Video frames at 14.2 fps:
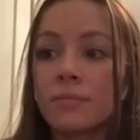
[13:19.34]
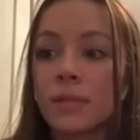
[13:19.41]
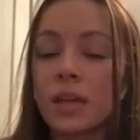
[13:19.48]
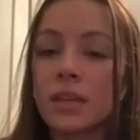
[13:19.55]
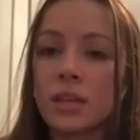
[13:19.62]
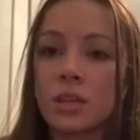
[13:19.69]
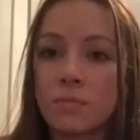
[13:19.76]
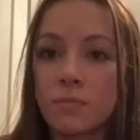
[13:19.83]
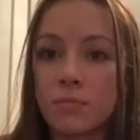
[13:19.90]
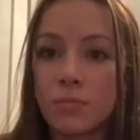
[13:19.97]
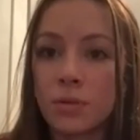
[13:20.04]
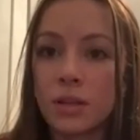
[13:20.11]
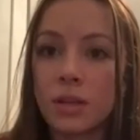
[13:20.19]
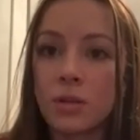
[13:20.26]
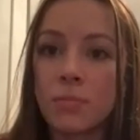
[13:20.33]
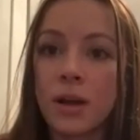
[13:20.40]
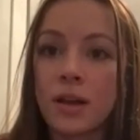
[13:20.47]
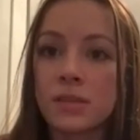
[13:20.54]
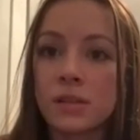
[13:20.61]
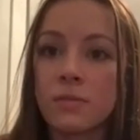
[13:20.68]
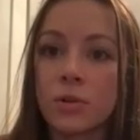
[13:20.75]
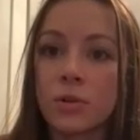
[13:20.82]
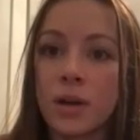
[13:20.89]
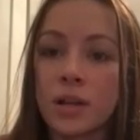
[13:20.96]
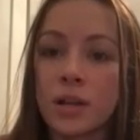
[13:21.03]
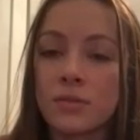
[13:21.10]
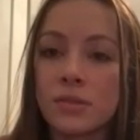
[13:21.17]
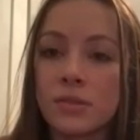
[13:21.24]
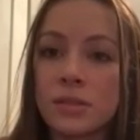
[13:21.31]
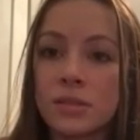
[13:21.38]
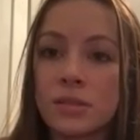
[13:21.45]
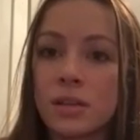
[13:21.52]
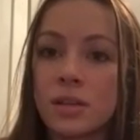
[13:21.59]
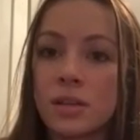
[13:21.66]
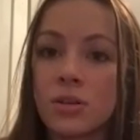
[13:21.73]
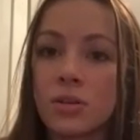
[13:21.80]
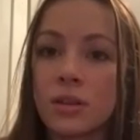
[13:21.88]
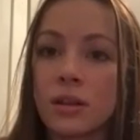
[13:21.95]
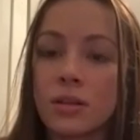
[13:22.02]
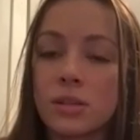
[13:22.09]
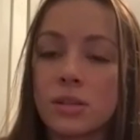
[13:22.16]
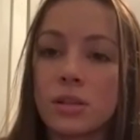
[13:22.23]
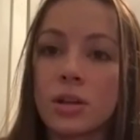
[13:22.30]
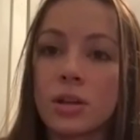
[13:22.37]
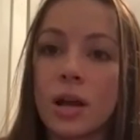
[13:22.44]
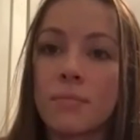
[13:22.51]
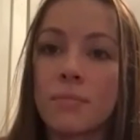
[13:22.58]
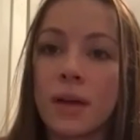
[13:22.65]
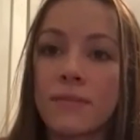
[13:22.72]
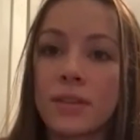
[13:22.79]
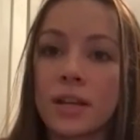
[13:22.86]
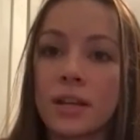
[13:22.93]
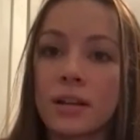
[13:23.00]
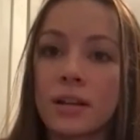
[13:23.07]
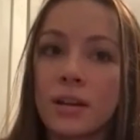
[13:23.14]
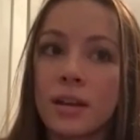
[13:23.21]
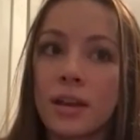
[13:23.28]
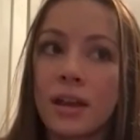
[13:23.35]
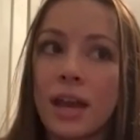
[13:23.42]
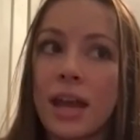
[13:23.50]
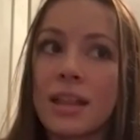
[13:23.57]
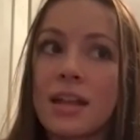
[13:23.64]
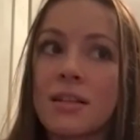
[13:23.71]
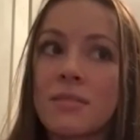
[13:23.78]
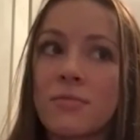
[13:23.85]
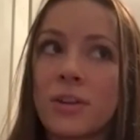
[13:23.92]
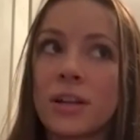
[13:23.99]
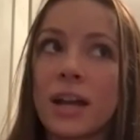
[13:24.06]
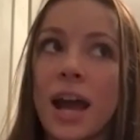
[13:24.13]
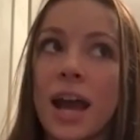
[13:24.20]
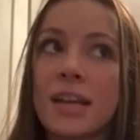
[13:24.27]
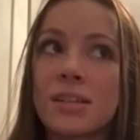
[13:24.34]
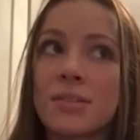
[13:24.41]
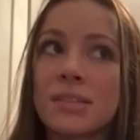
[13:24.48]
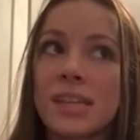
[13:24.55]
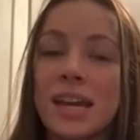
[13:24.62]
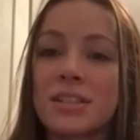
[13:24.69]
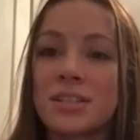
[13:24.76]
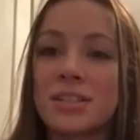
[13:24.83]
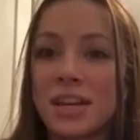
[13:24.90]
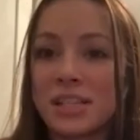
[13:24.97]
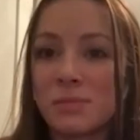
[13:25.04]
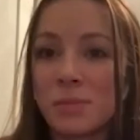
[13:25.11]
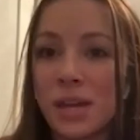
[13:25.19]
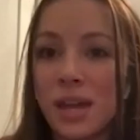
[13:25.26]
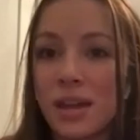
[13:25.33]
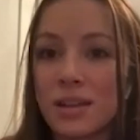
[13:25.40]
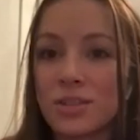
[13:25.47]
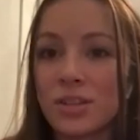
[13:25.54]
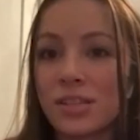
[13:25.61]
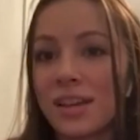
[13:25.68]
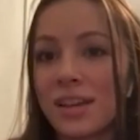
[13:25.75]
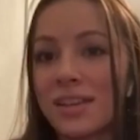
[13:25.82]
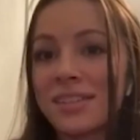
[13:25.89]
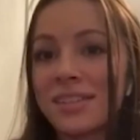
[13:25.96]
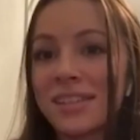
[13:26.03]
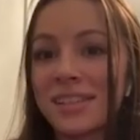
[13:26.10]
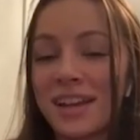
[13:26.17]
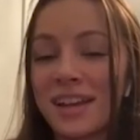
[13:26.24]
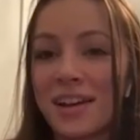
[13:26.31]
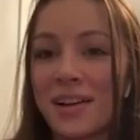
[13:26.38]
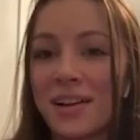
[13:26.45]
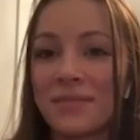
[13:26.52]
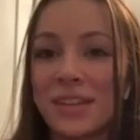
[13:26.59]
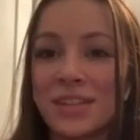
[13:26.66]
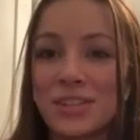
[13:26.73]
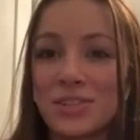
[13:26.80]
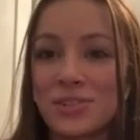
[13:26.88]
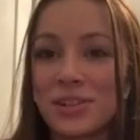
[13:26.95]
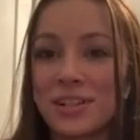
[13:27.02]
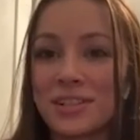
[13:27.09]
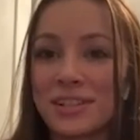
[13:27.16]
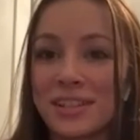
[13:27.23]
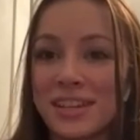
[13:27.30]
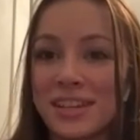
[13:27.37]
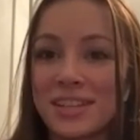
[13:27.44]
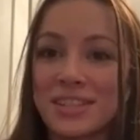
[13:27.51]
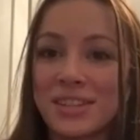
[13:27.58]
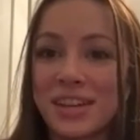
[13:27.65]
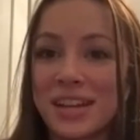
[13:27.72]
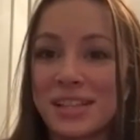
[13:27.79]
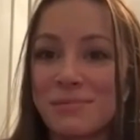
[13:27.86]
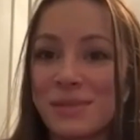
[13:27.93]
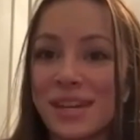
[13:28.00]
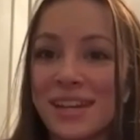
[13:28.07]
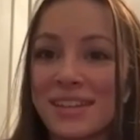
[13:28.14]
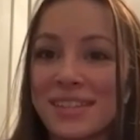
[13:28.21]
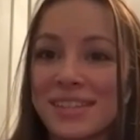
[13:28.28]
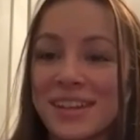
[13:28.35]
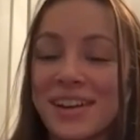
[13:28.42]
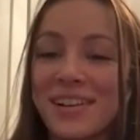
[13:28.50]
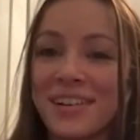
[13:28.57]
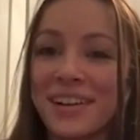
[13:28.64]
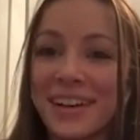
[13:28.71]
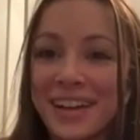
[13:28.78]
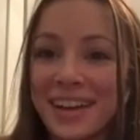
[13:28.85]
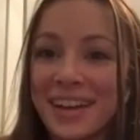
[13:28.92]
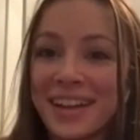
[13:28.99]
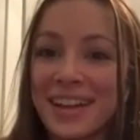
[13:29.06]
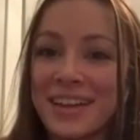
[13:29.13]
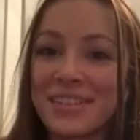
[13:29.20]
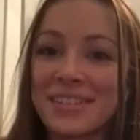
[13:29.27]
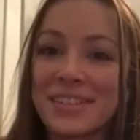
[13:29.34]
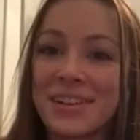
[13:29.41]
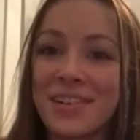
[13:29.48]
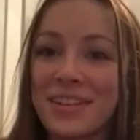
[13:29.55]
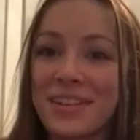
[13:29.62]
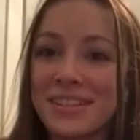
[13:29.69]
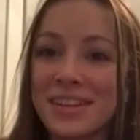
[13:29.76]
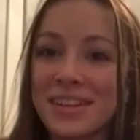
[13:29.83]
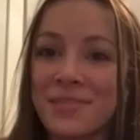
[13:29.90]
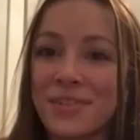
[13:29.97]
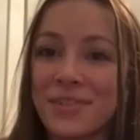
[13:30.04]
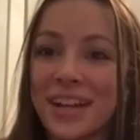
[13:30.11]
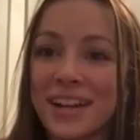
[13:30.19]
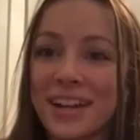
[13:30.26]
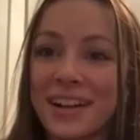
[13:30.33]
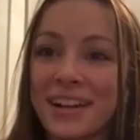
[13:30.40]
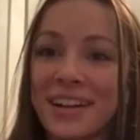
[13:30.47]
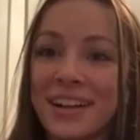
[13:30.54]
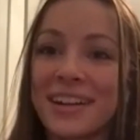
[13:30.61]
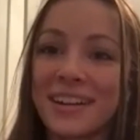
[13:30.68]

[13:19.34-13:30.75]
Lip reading: I think they're positive role models to look up out there. And then for guys, I'd say GSP, just because he's George, he's GSP, so he's always a good fighter.